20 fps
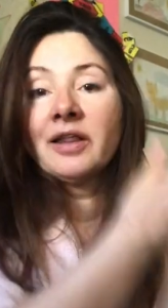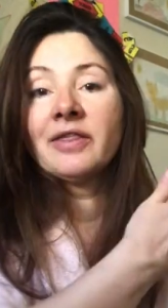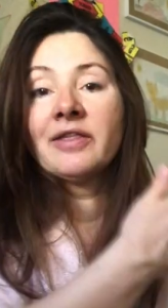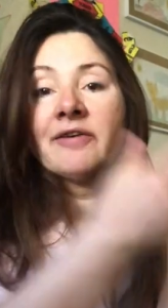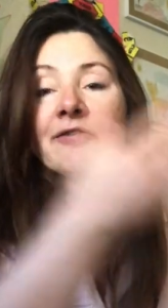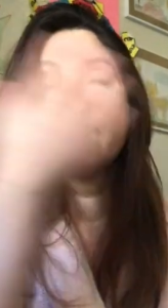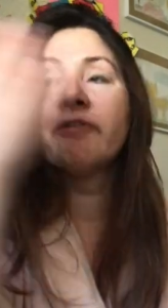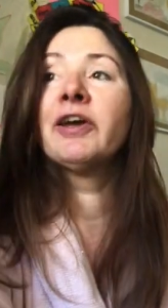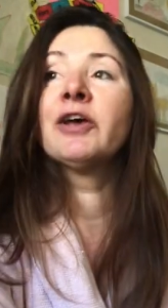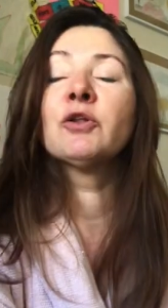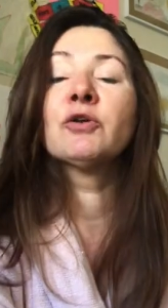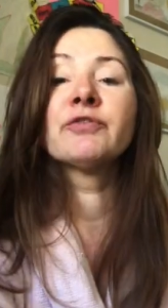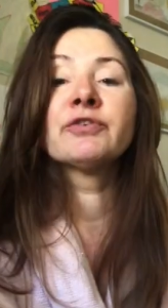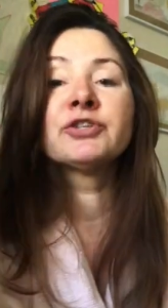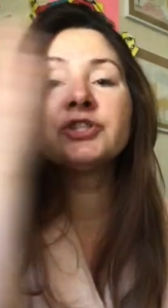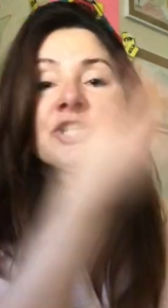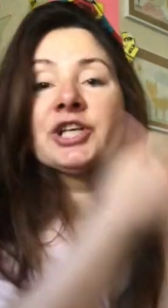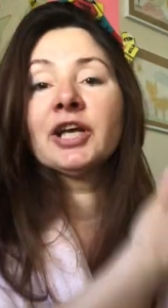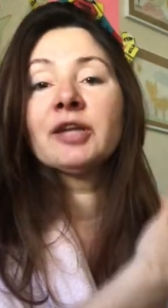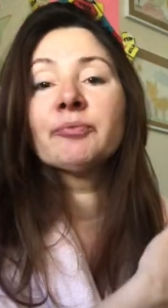the veil of
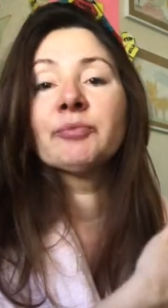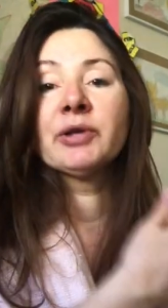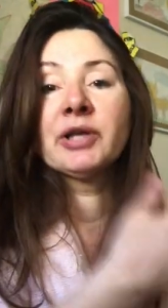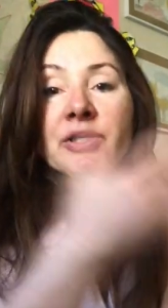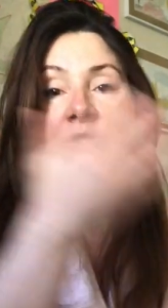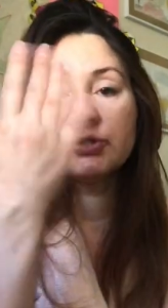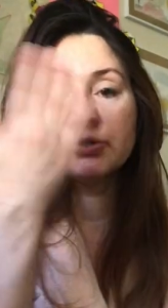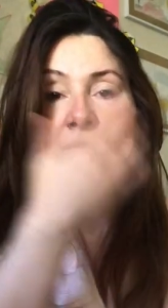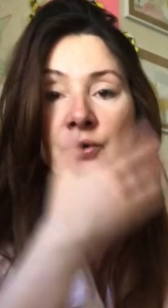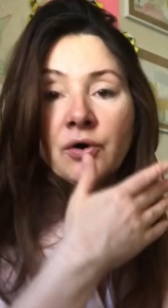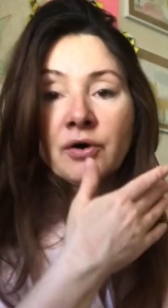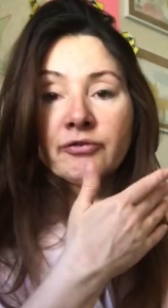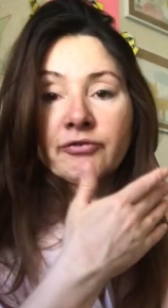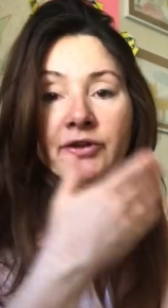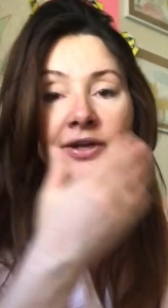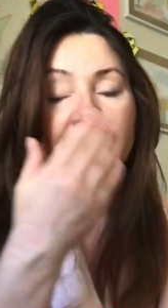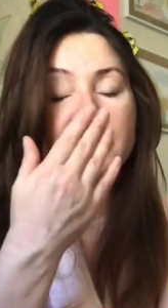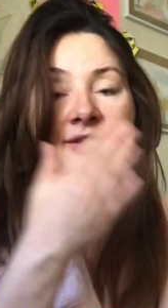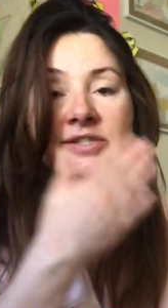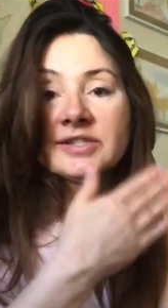enchantment is
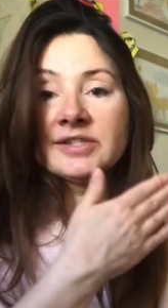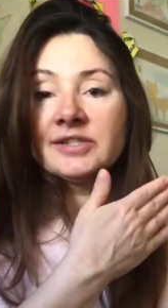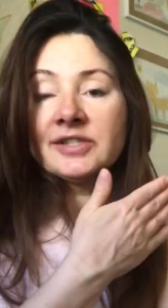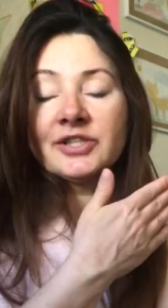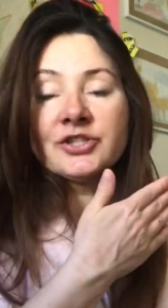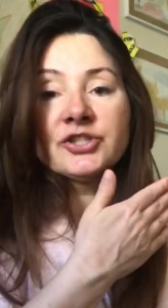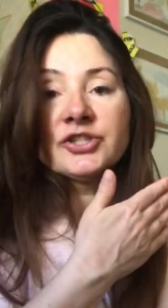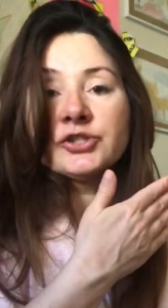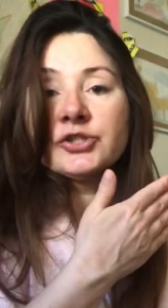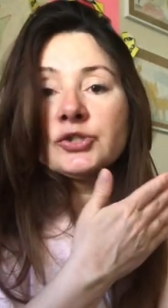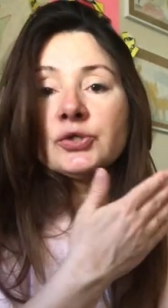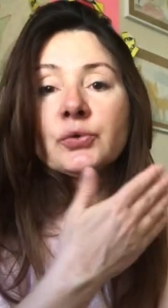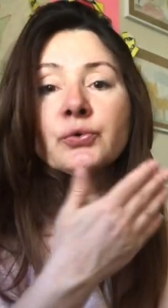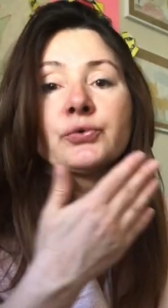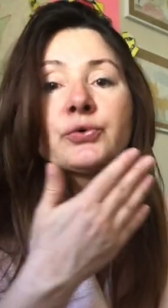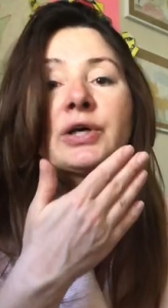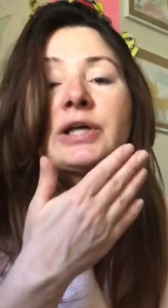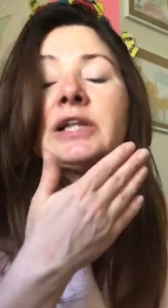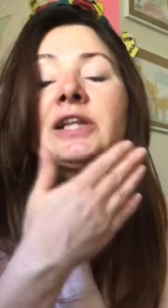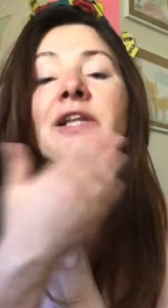off, it's just
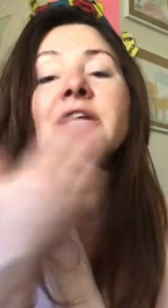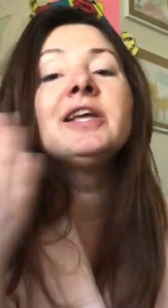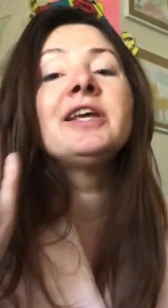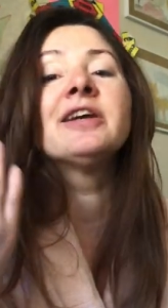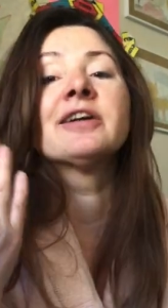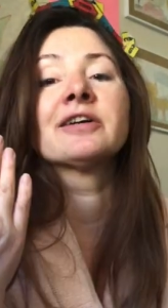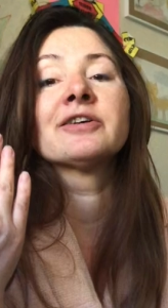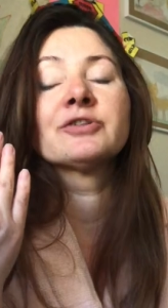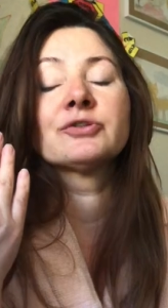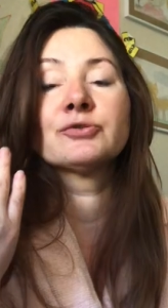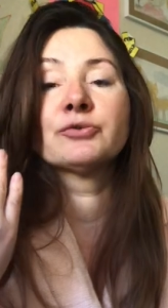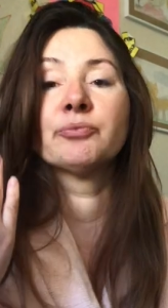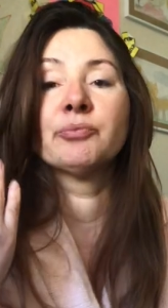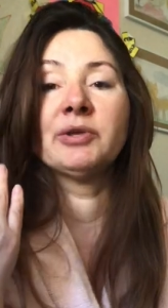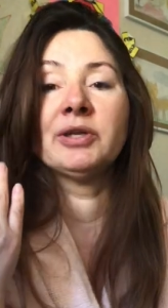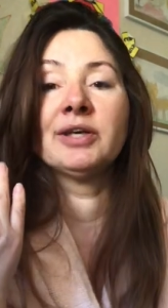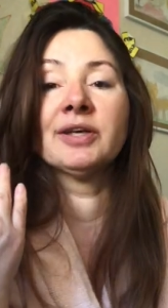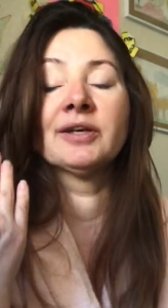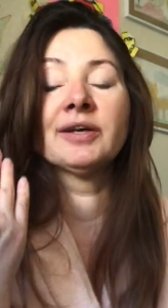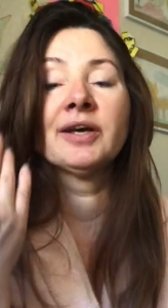so clear to
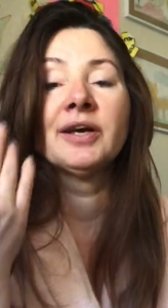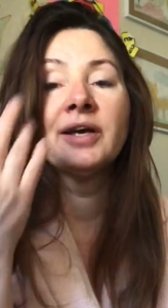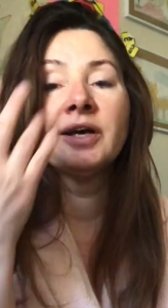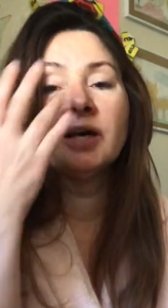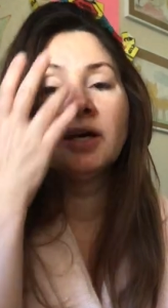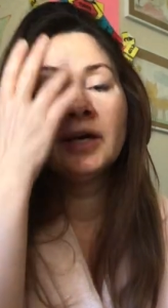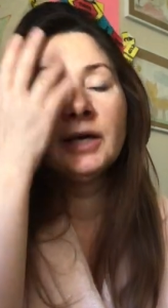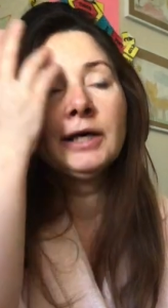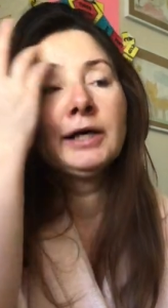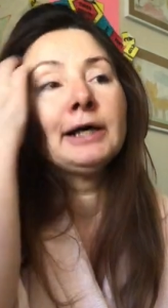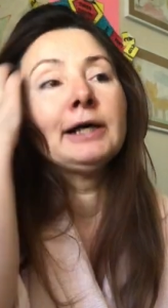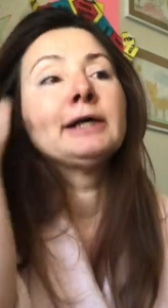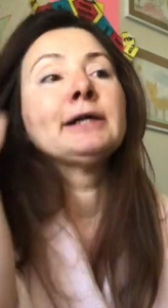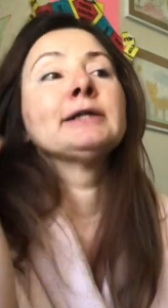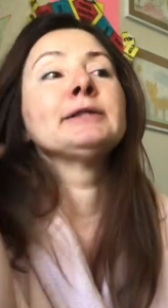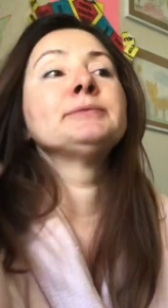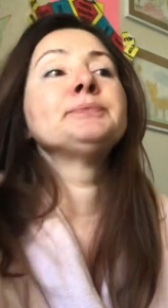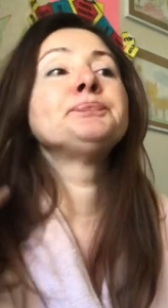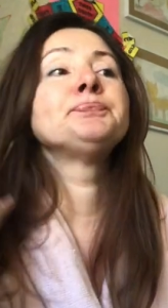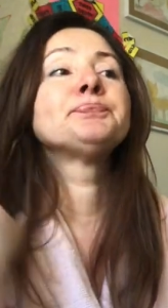me.
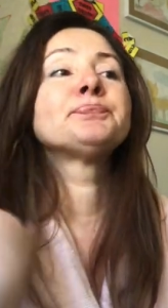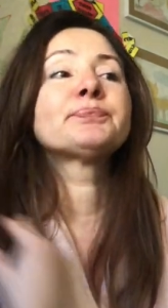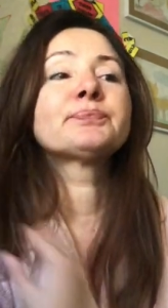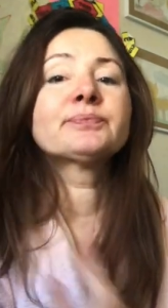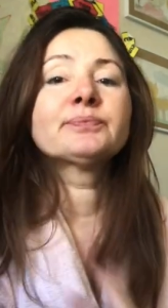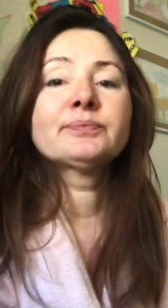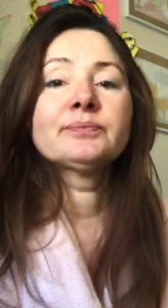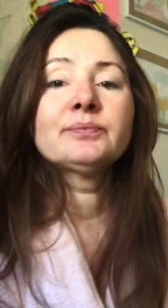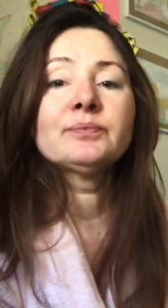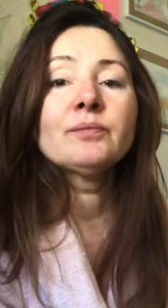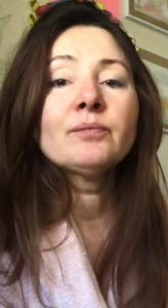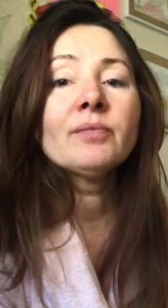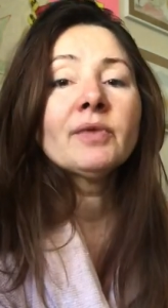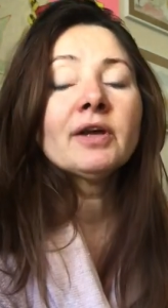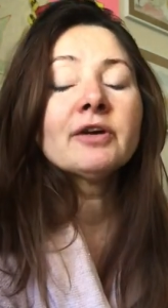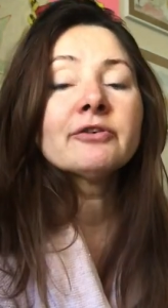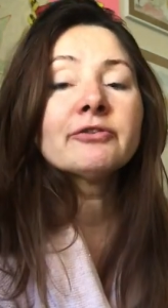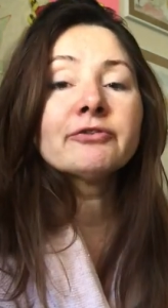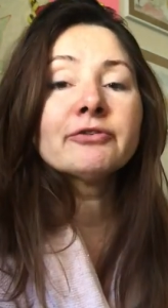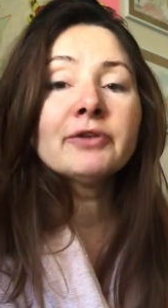Um,
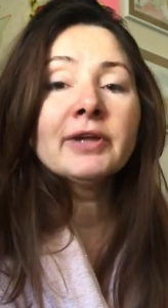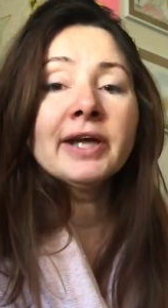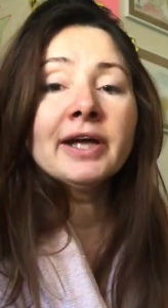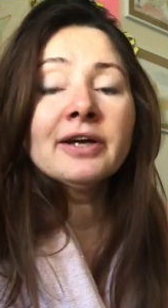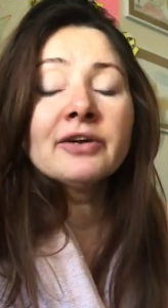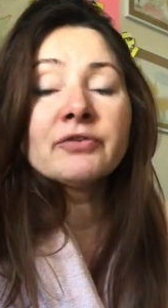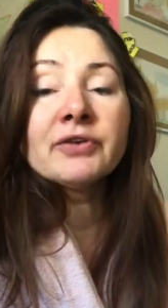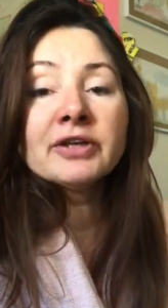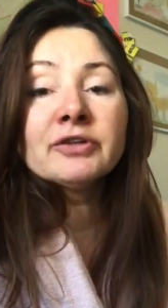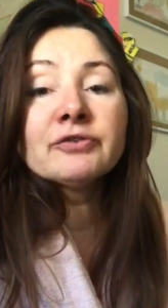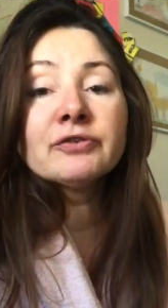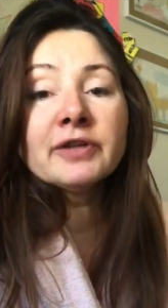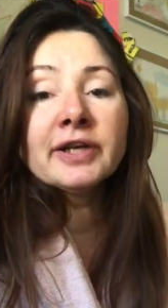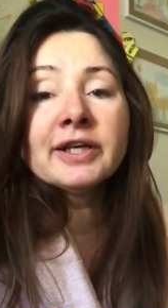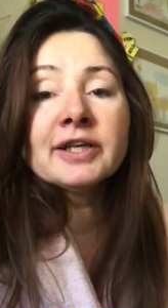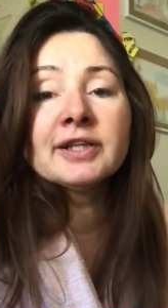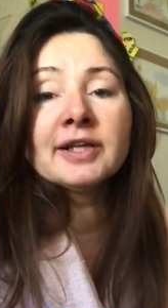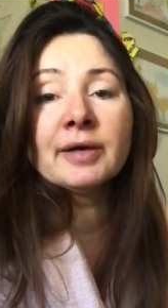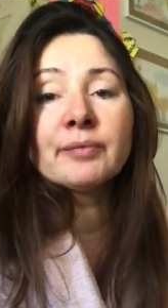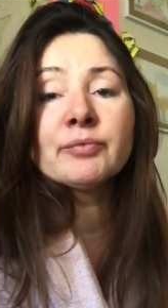flag red
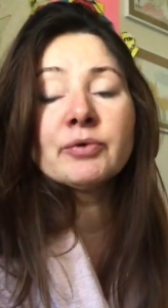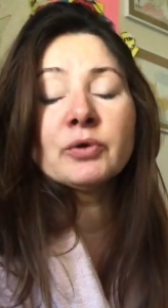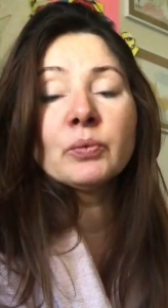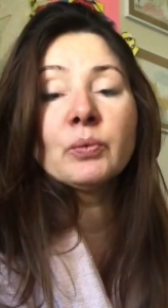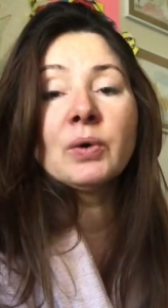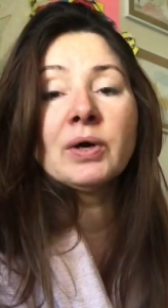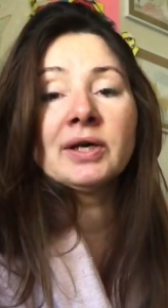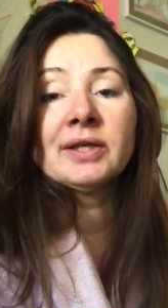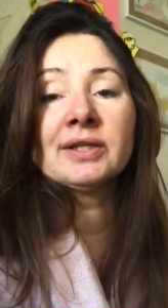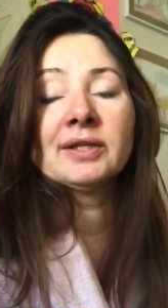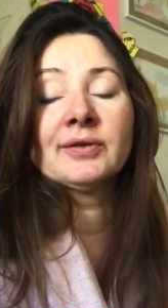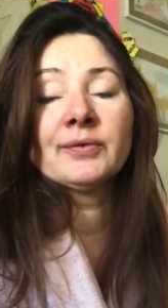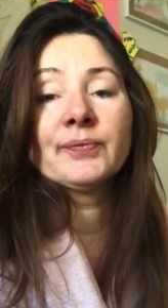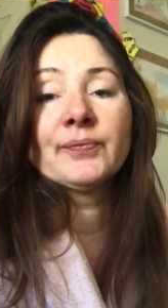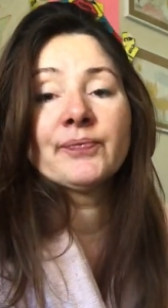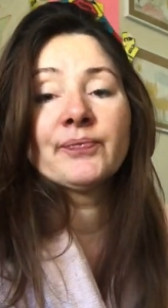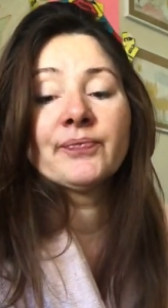flag number one.